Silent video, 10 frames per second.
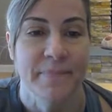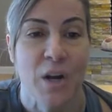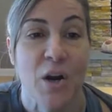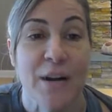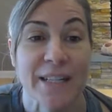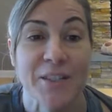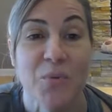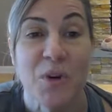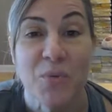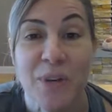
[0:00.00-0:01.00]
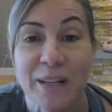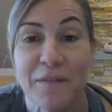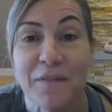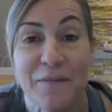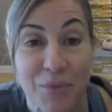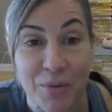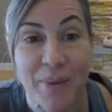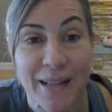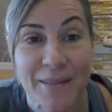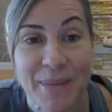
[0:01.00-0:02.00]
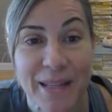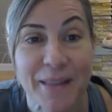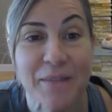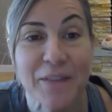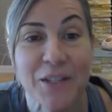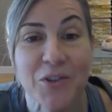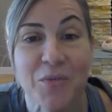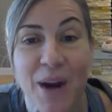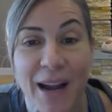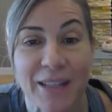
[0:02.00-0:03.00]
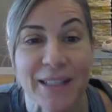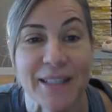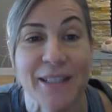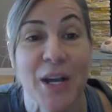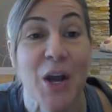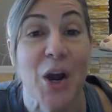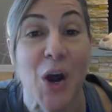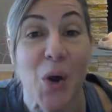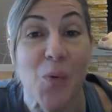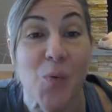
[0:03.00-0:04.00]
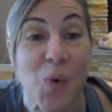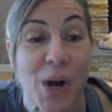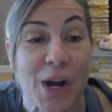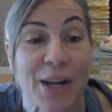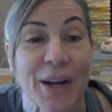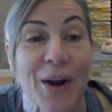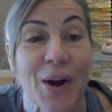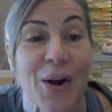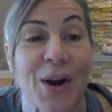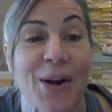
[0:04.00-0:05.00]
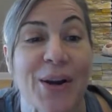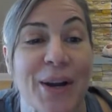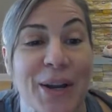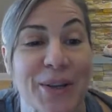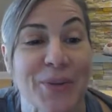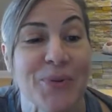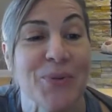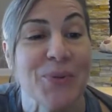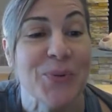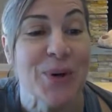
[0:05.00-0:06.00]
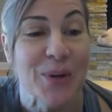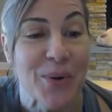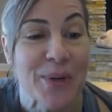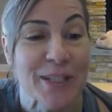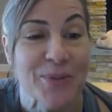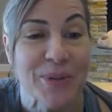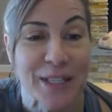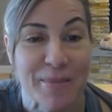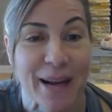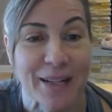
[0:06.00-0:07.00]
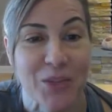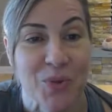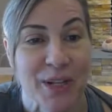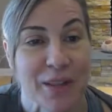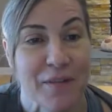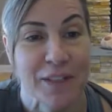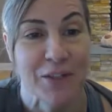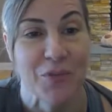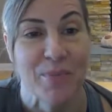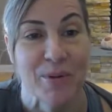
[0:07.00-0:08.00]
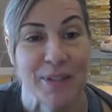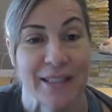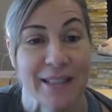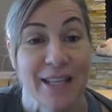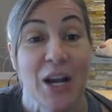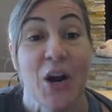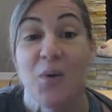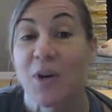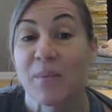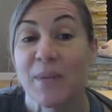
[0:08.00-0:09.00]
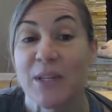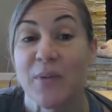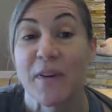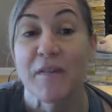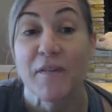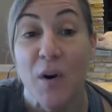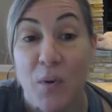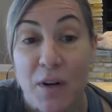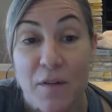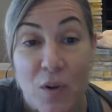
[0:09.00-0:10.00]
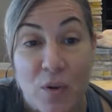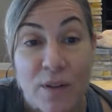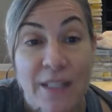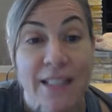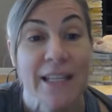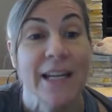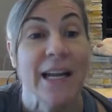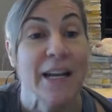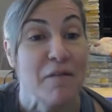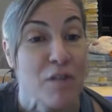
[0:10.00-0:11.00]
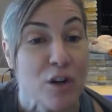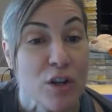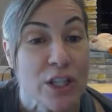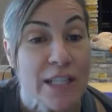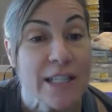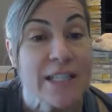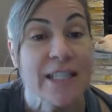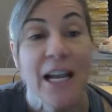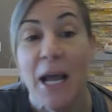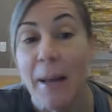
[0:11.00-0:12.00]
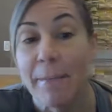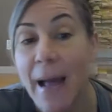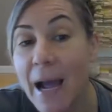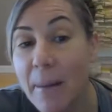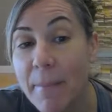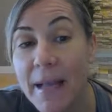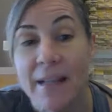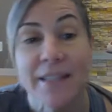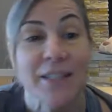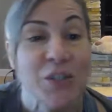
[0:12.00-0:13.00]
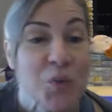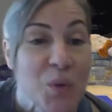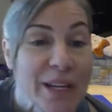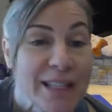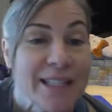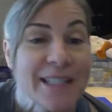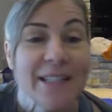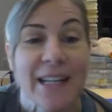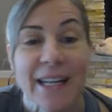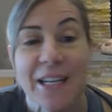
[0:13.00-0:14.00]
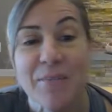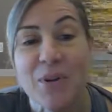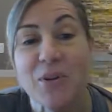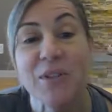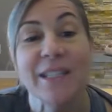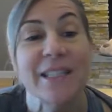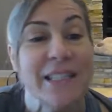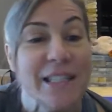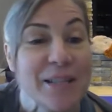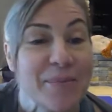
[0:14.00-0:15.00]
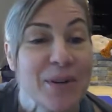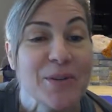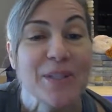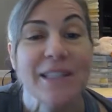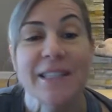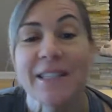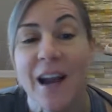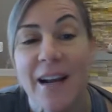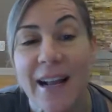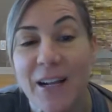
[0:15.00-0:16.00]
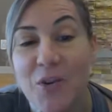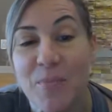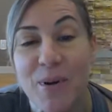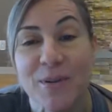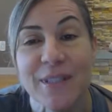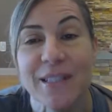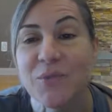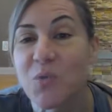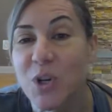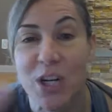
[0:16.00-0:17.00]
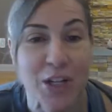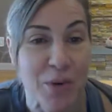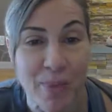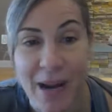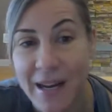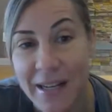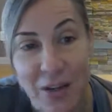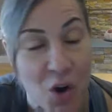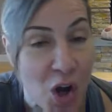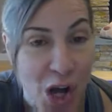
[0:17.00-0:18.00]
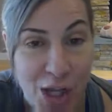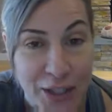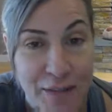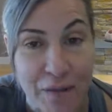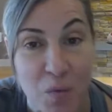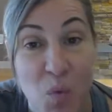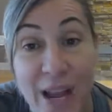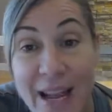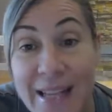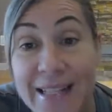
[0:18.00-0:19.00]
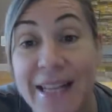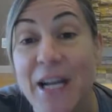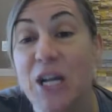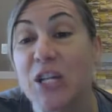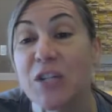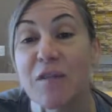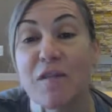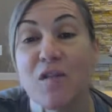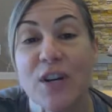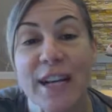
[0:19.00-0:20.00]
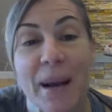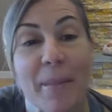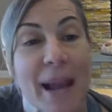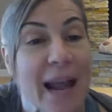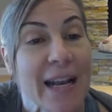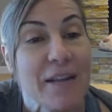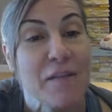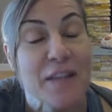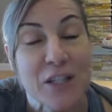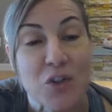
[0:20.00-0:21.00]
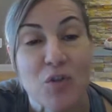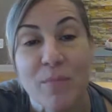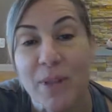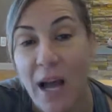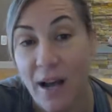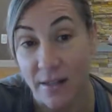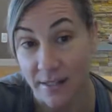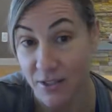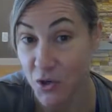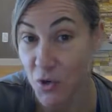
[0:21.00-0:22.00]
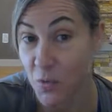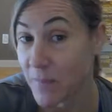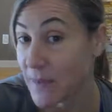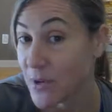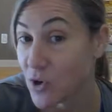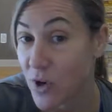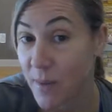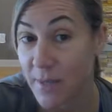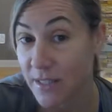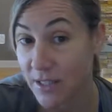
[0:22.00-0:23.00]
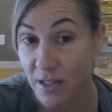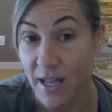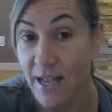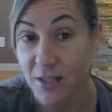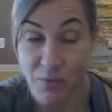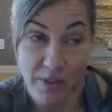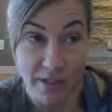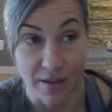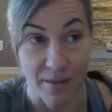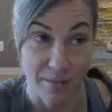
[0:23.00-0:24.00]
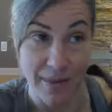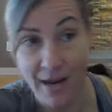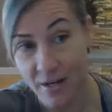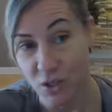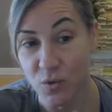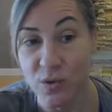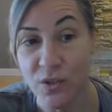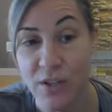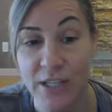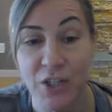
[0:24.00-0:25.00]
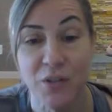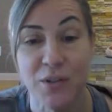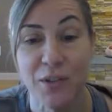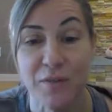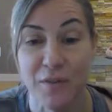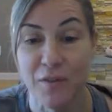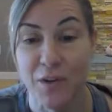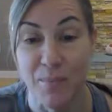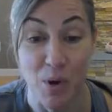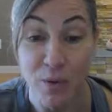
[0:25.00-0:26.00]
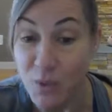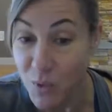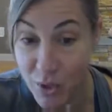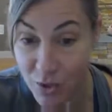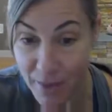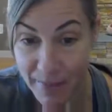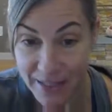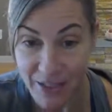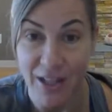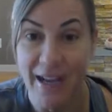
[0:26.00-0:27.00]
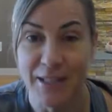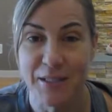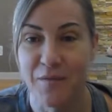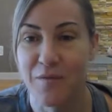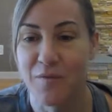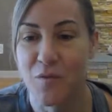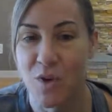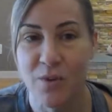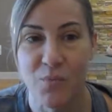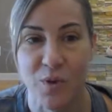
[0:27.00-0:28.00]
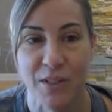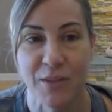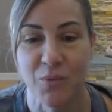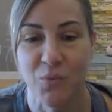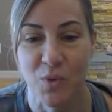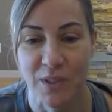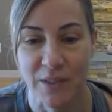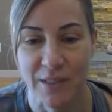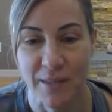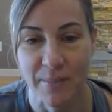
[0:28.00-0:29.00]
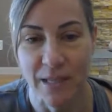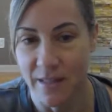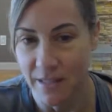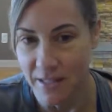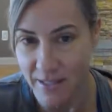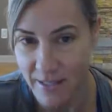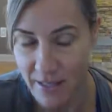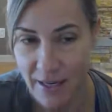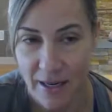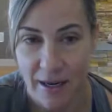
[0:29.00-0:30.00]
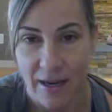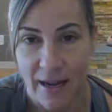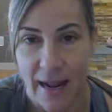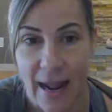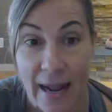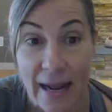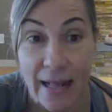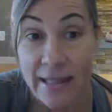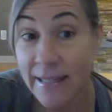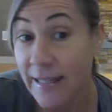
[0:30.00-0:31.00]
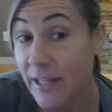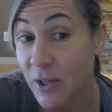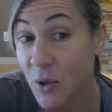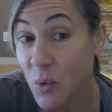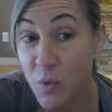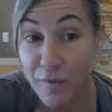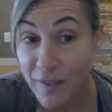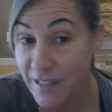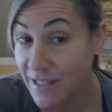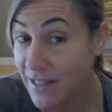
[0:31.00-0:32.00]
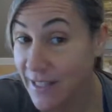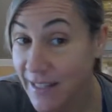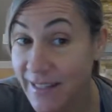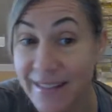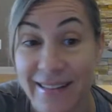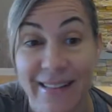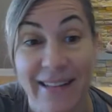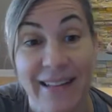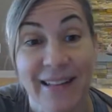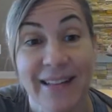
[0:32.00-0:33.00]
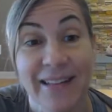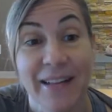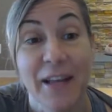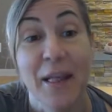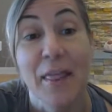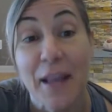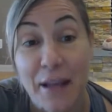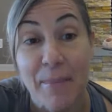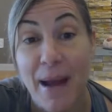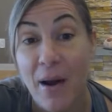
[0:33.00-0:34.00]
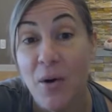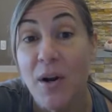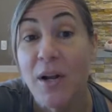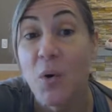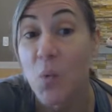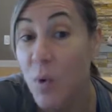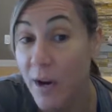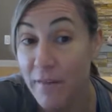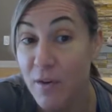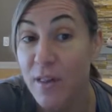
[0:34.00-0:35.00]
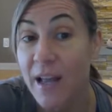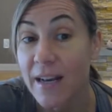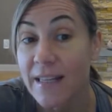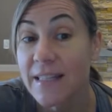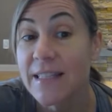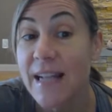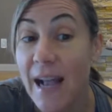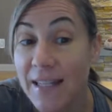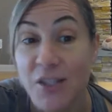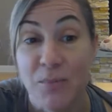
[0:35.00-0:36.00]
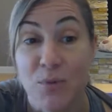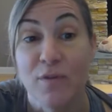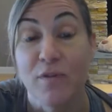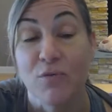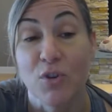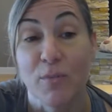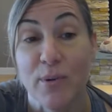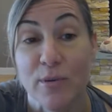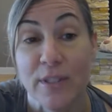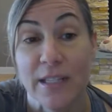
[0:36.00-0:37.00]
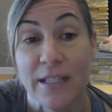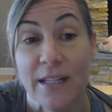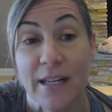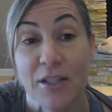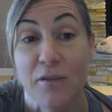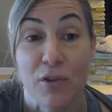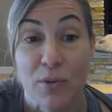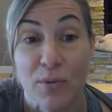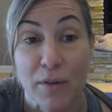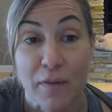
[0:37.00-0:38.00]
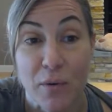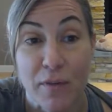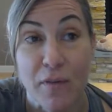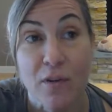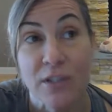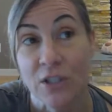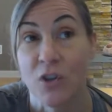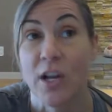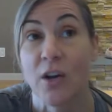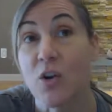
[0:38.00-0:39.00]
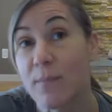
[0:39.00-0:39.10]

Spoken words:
All right, so we're about to begin the physical practice. What are you going to expect during the physical poses? We're going to be doing forward folds, inversions, back bends, twists, standing poses, seated poses, side angle poses, working your body in all different ways to free up any physical blocks. So maybe you're coming to class with some neck, shoulder issues. Feel free to post what you're coming to class for. What's something that's ailing you physically. Think about whatever that is as you move through your poses today. So if we're doing a forward fold and you're like, oh,